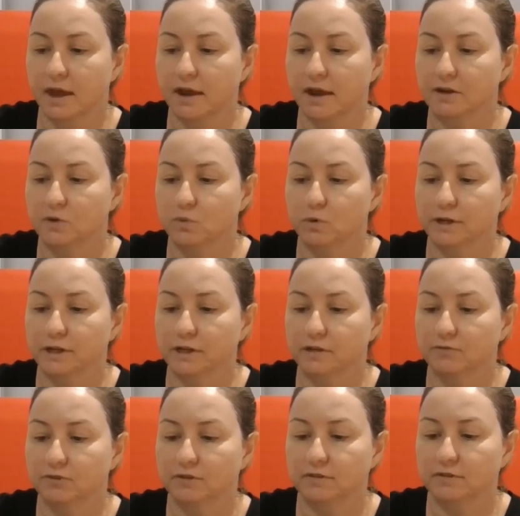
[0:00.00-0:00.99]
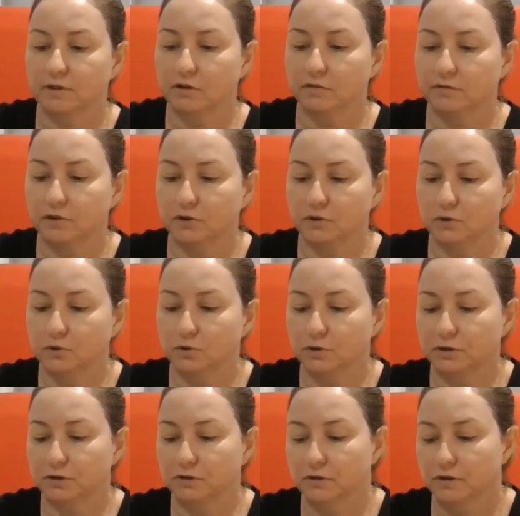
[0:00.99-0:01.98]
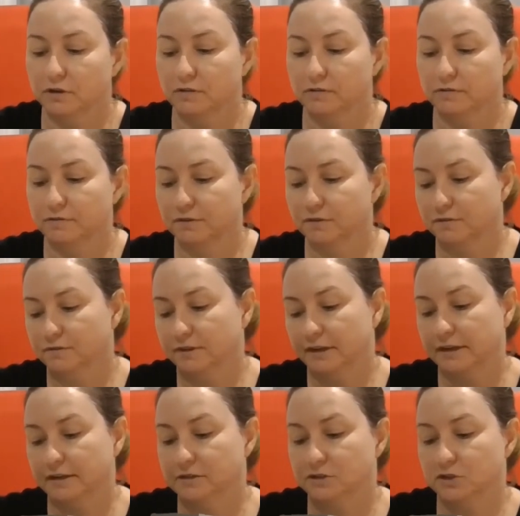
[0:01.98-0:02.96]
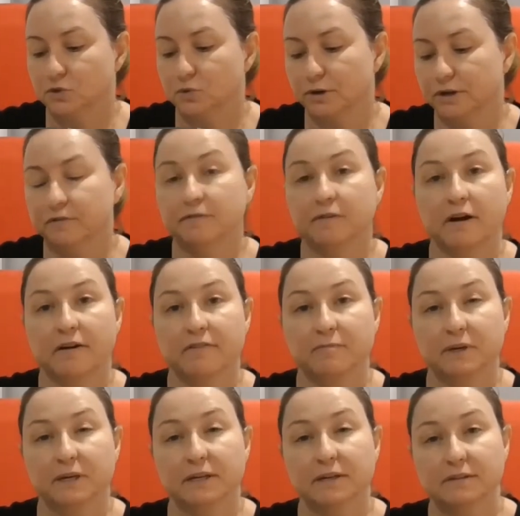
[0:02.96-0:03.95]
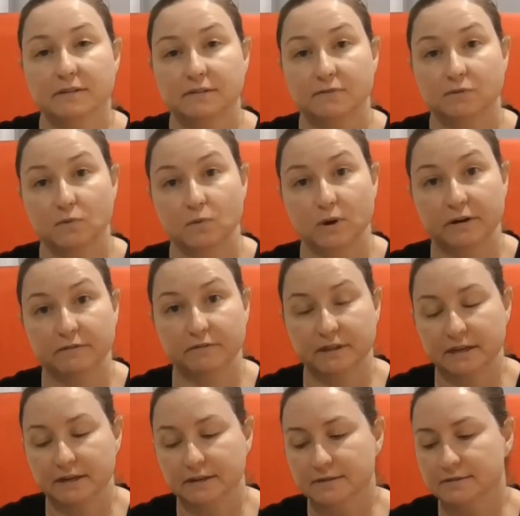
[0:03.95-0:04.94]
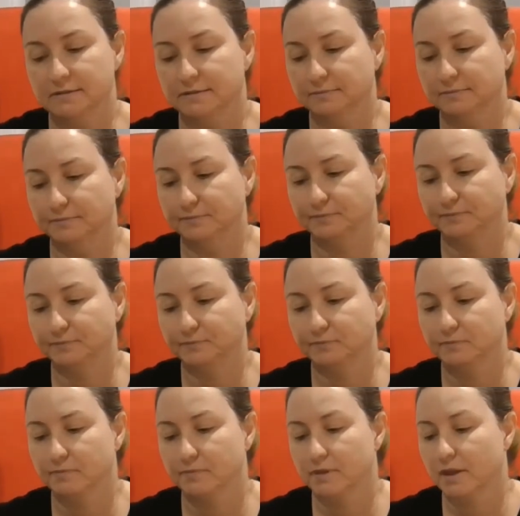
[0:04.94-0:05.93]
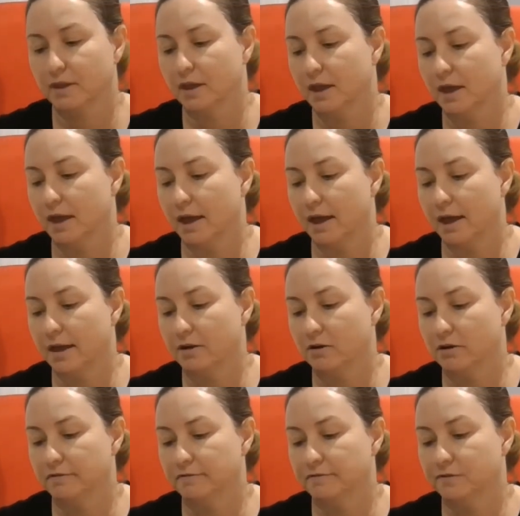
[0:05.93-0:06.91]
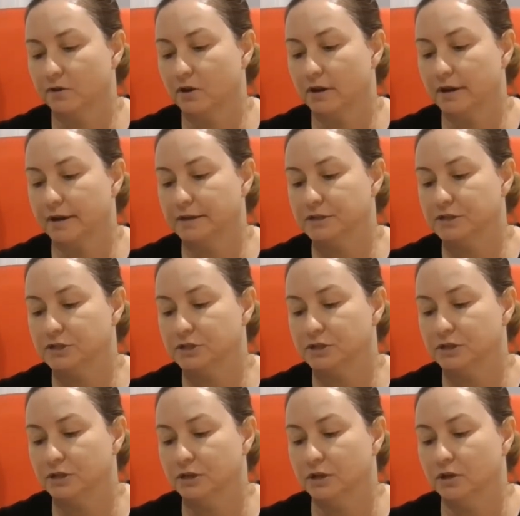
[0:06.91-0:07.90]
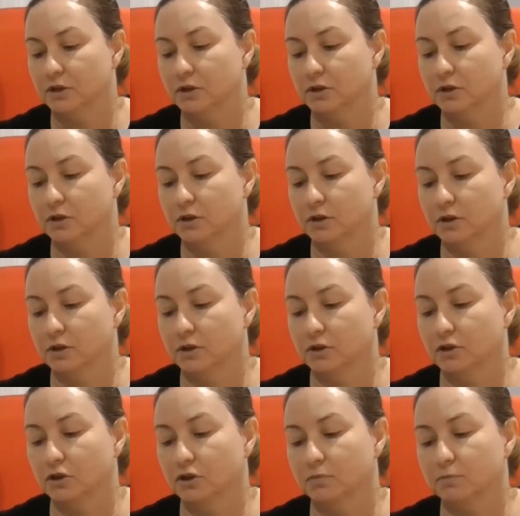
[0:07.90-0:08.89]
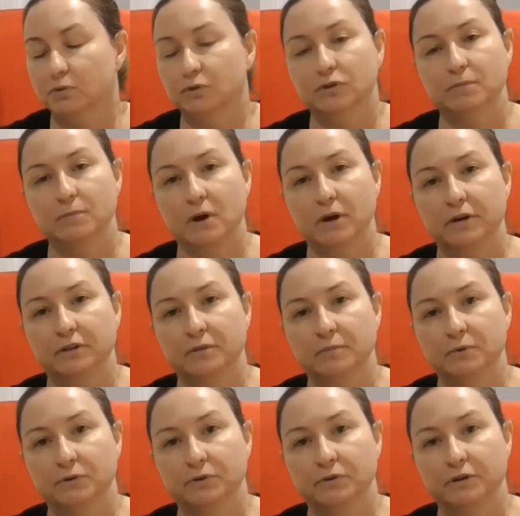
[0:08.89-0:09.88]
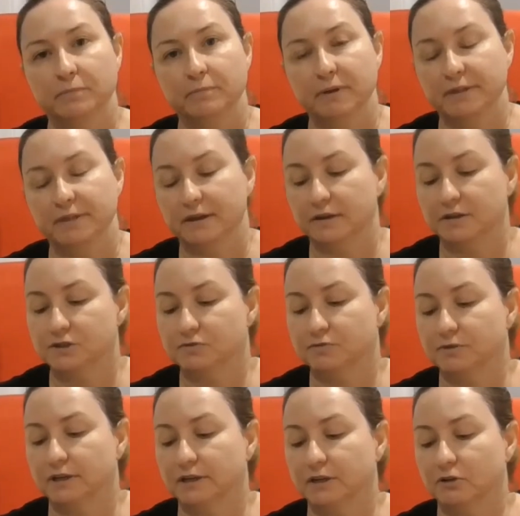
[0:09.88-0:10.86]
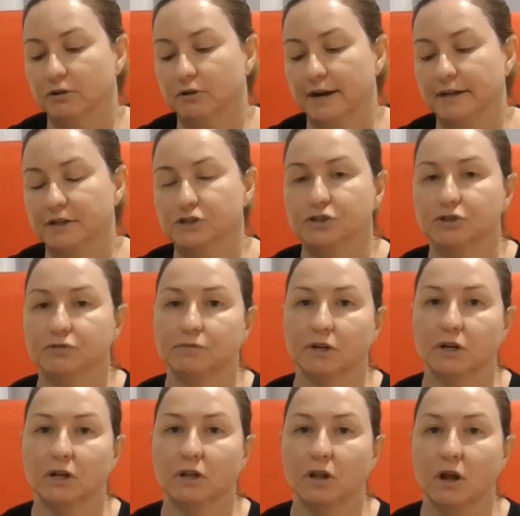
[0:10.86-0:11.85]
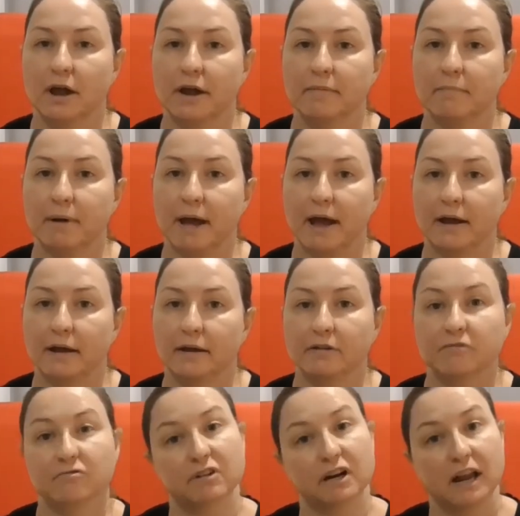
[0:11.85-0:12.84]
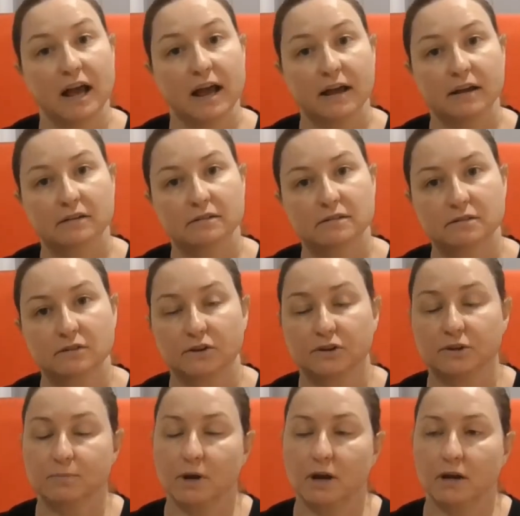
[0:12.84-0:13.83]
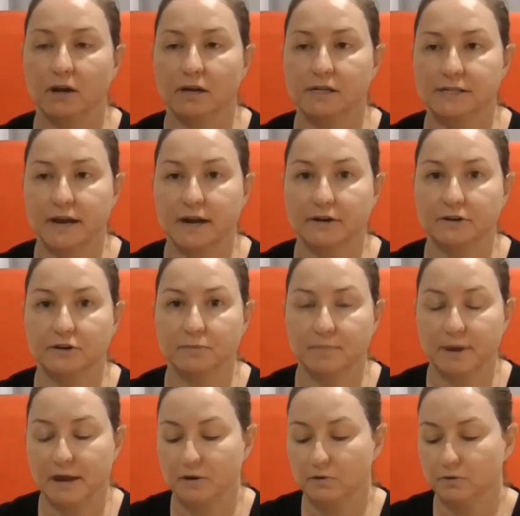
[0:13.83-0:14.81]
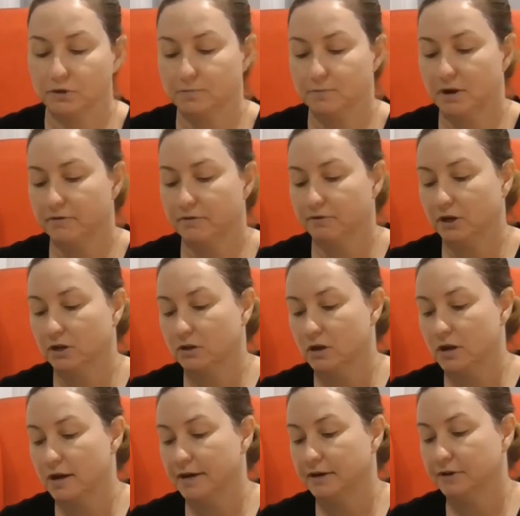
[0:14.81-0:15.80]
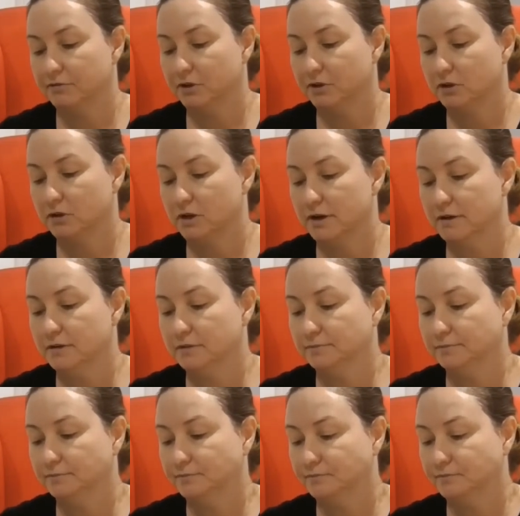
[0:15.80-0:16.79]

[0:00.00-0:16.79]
and you want to give yourself a good 15 to 25 minutes for one of these. And I find you can put them on in the mirror, but then it's really great to recline back and relax. So you might lie down in your bed or you might recline in a recliner.